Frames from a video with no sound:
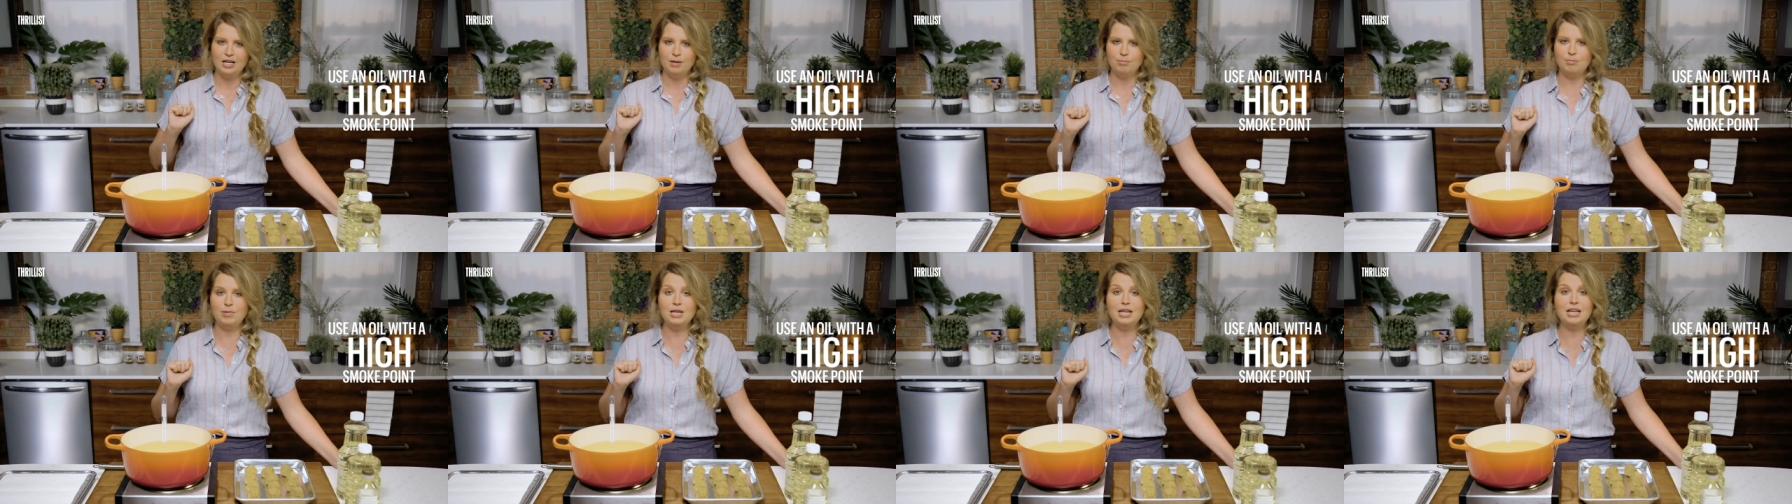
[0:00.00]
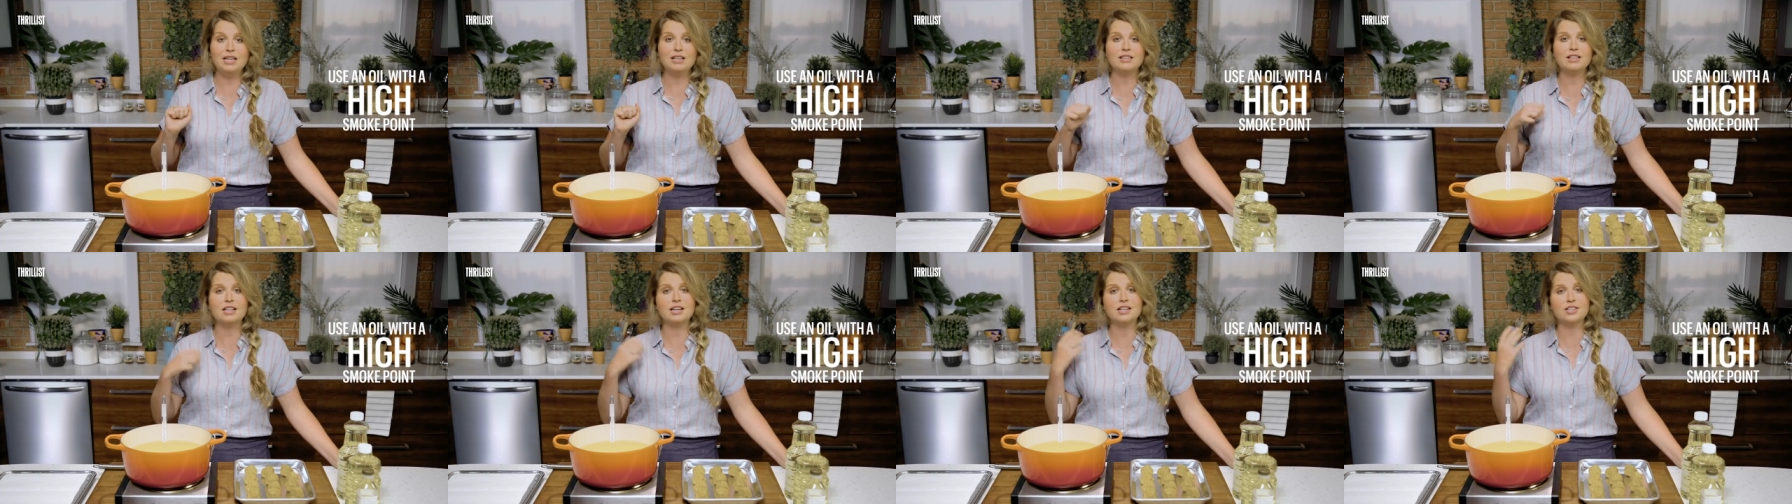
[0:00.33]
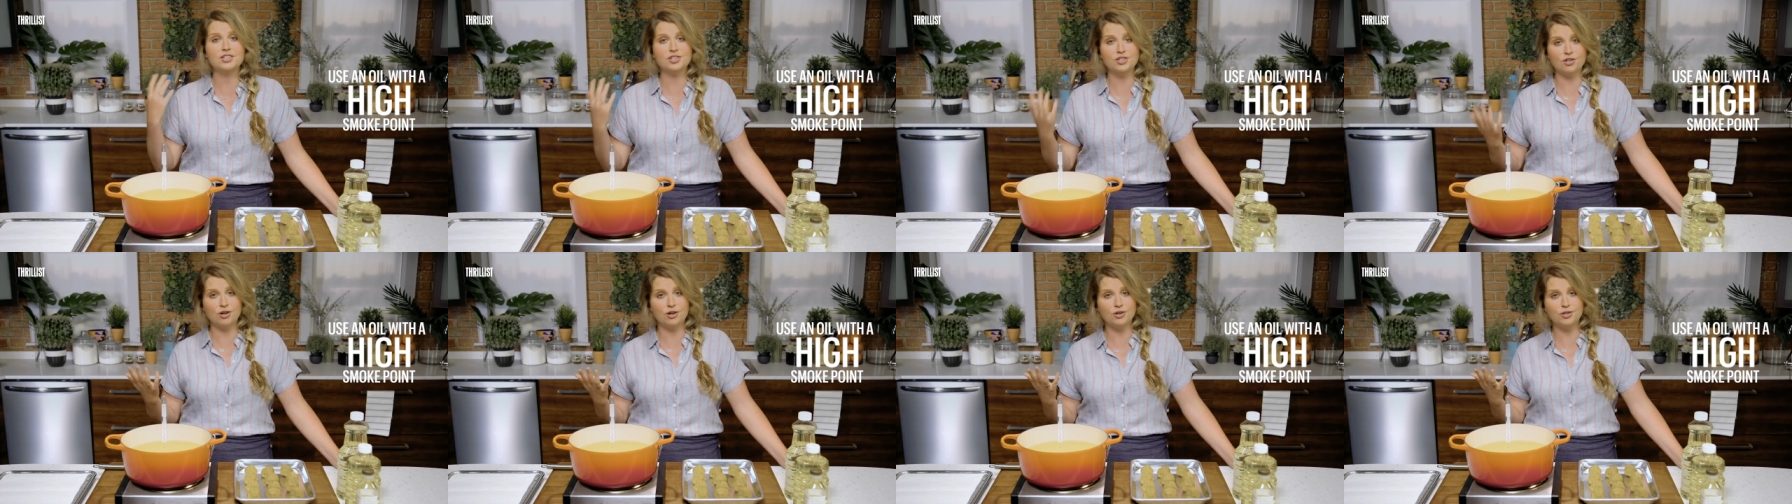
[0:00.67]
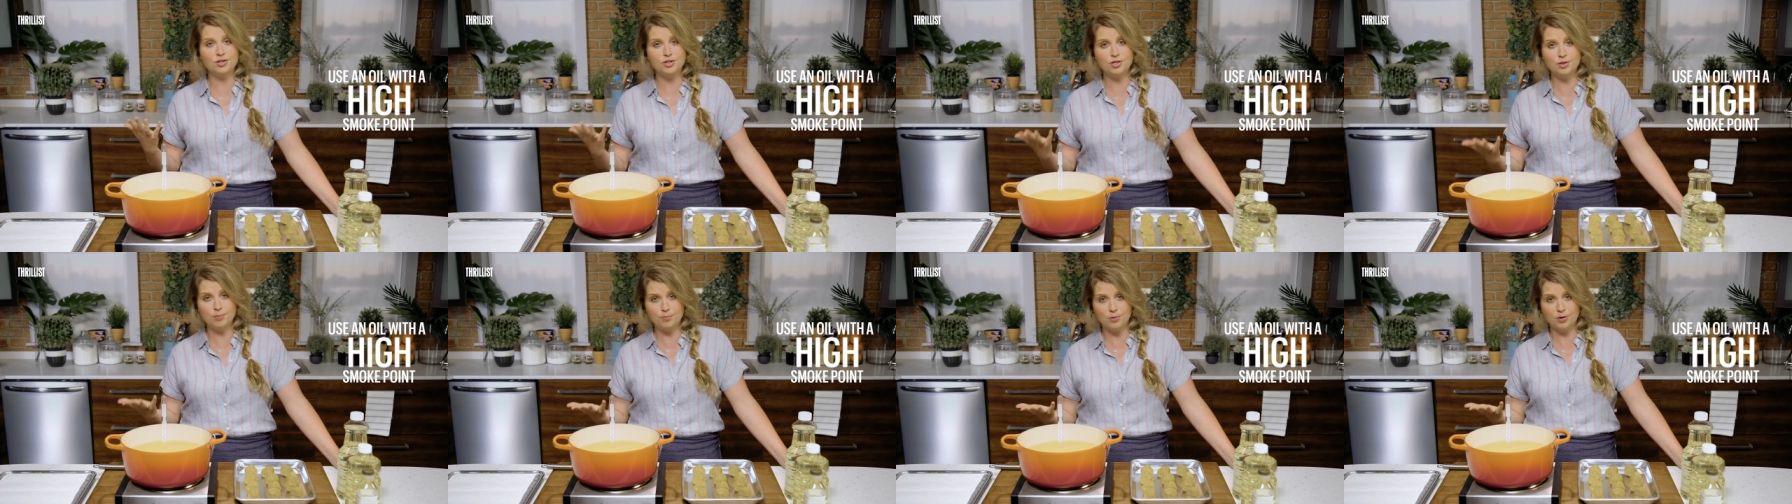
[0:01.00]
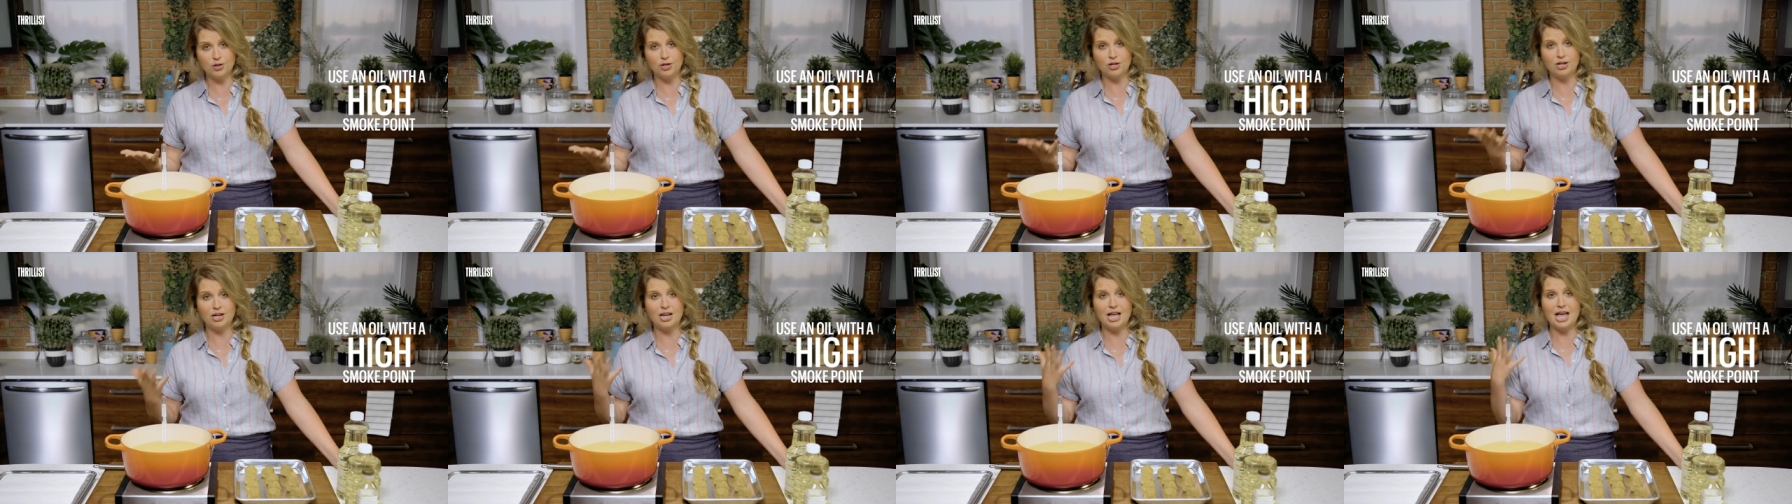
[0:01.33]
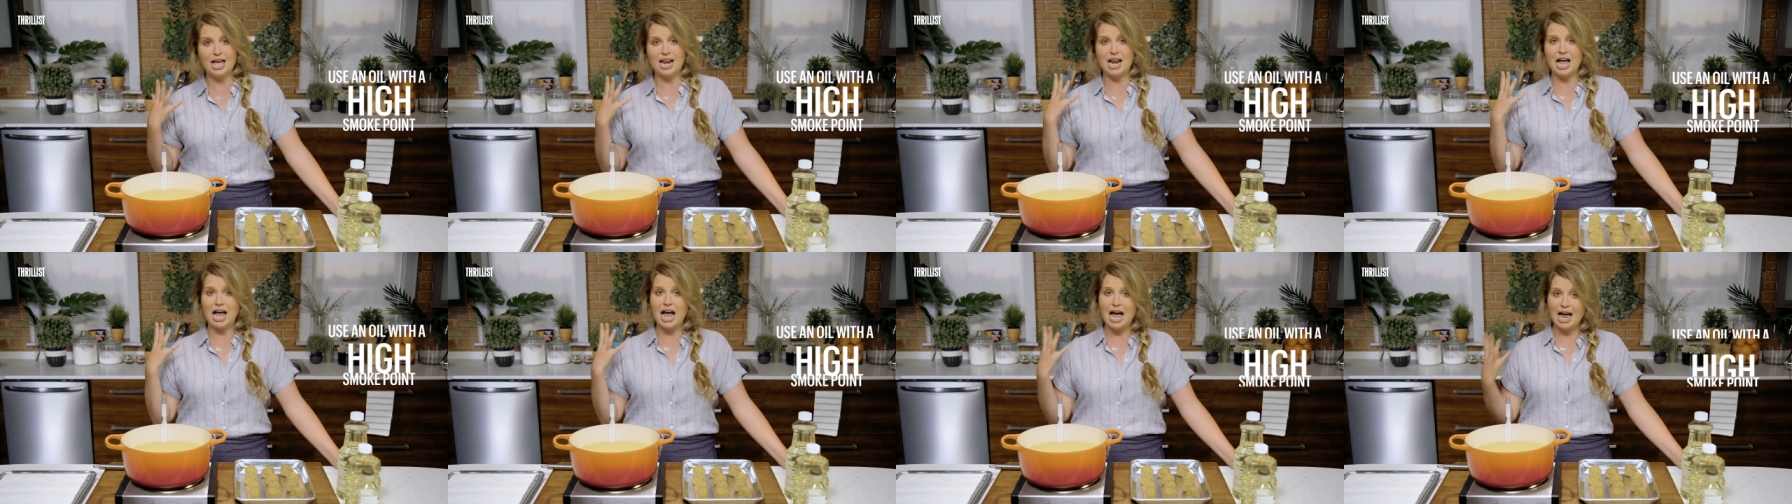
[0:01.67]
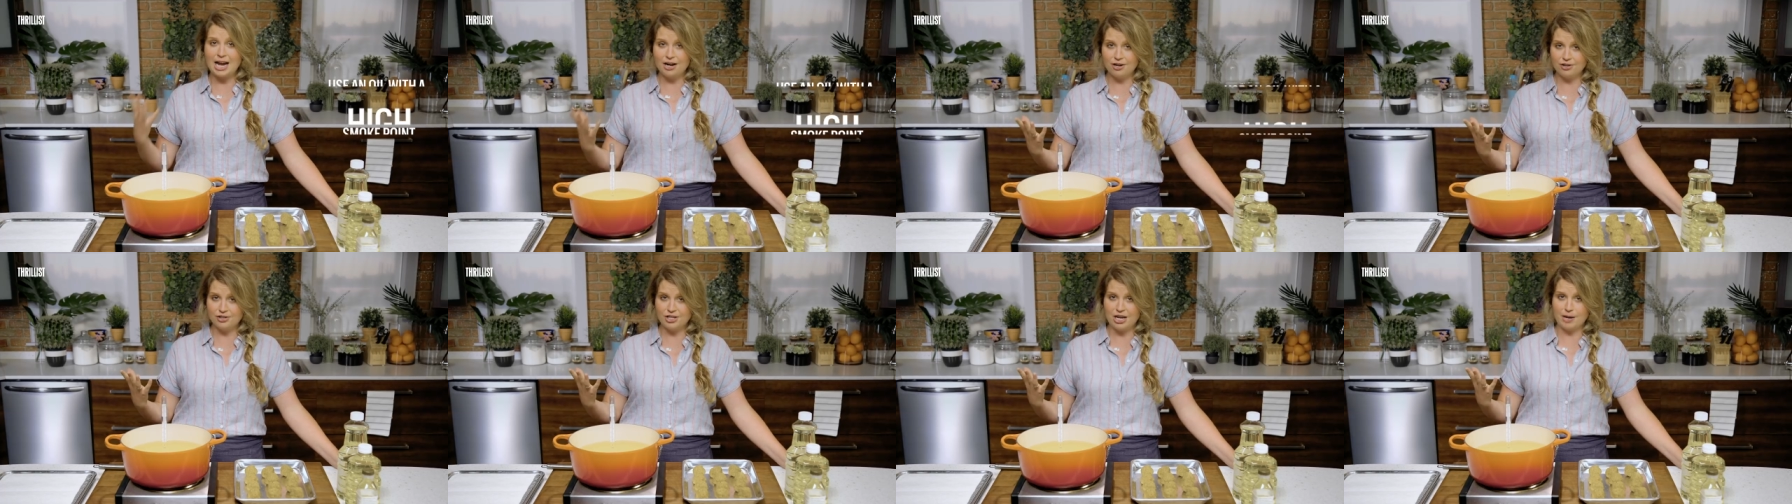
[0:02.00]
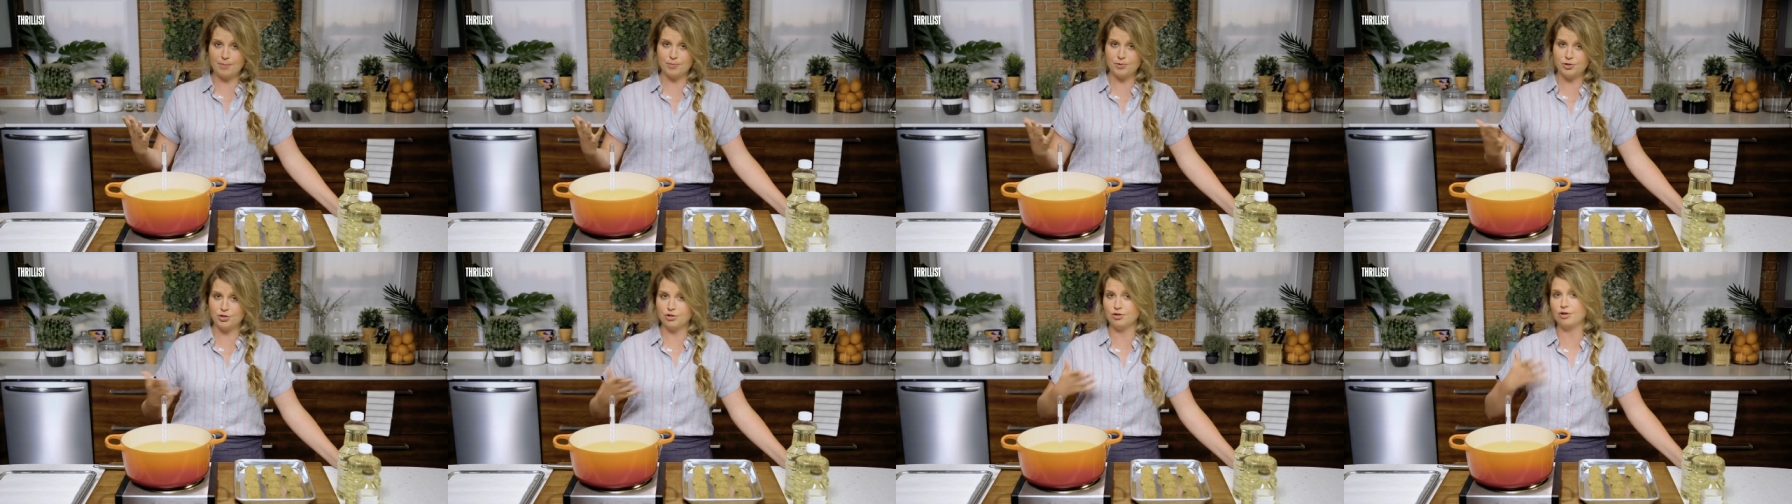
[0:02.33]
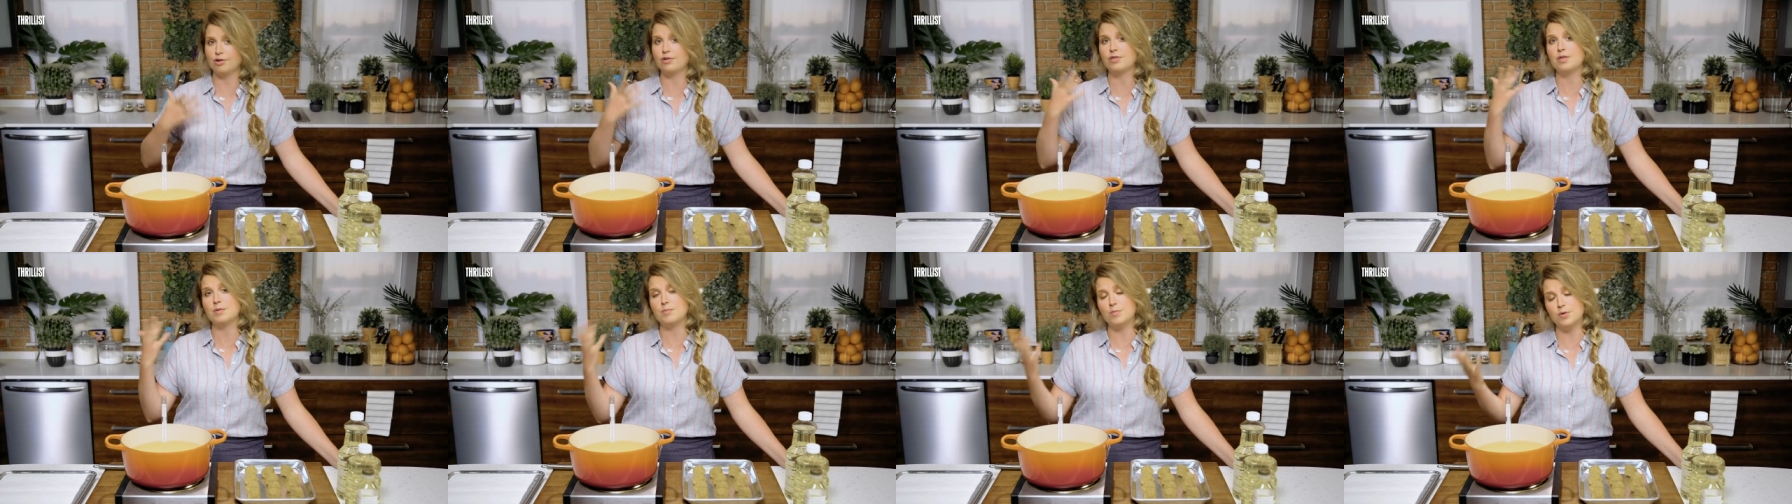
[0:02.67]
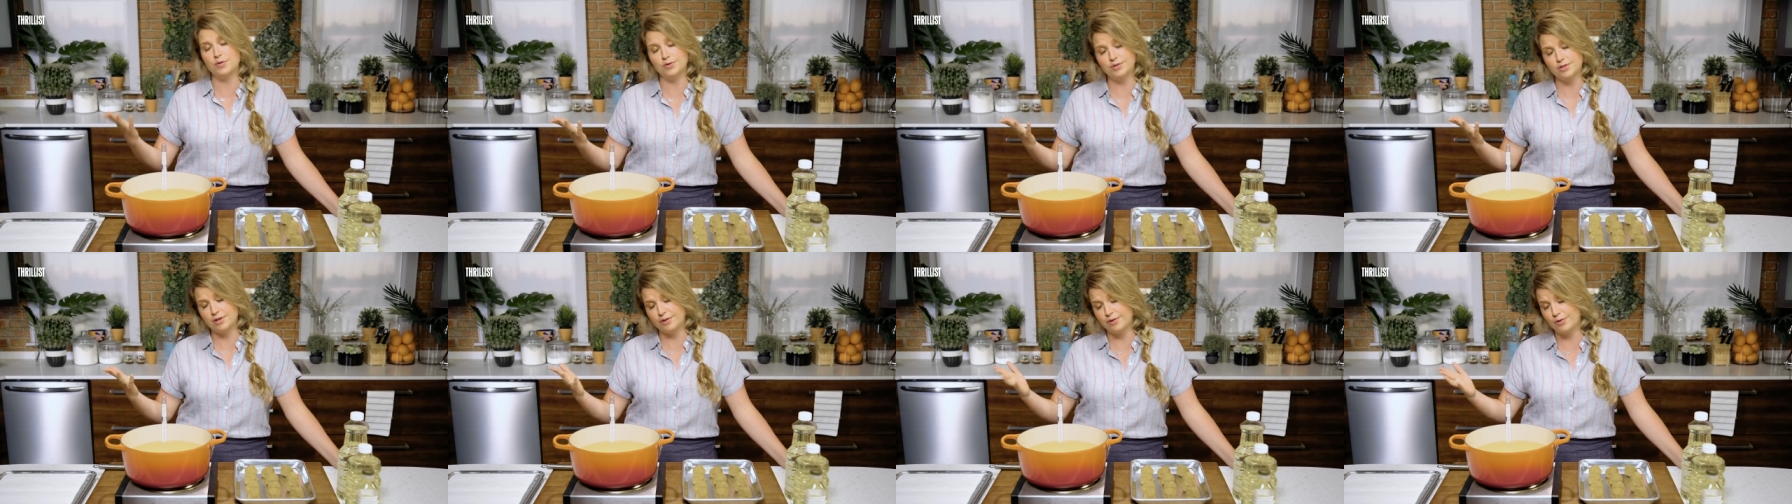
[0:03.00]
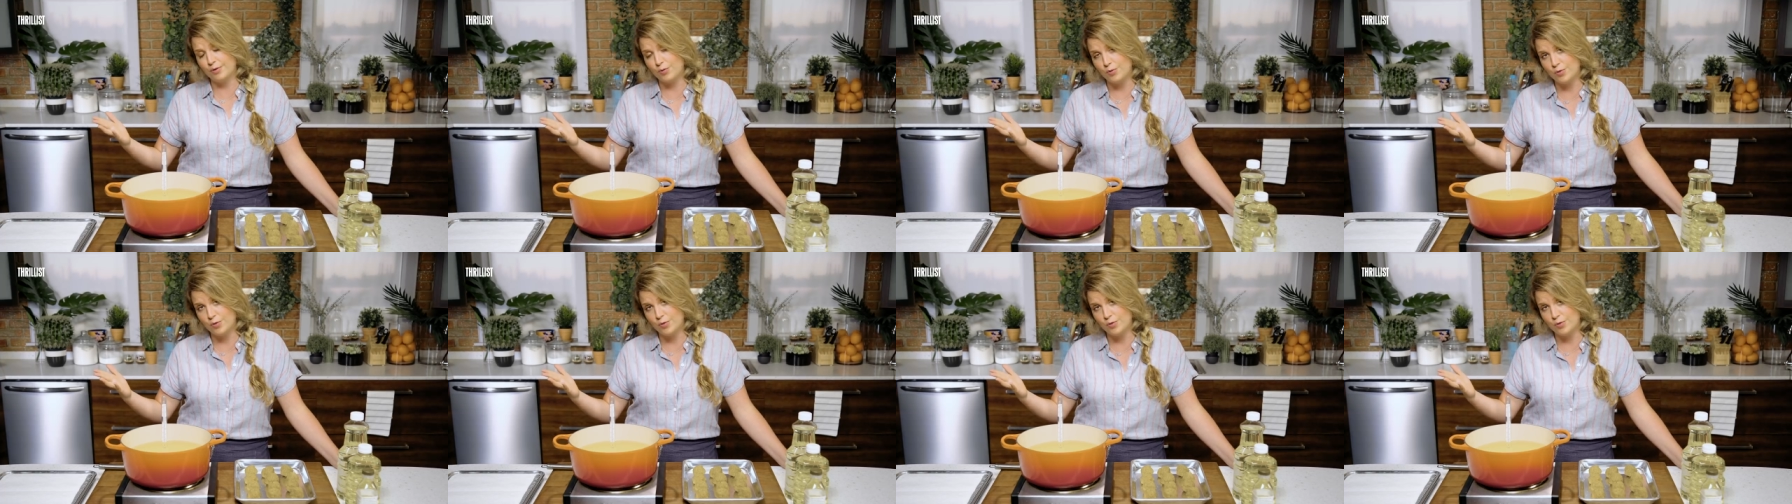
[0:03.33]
meaning that it starts to burn at a higher temperature than most other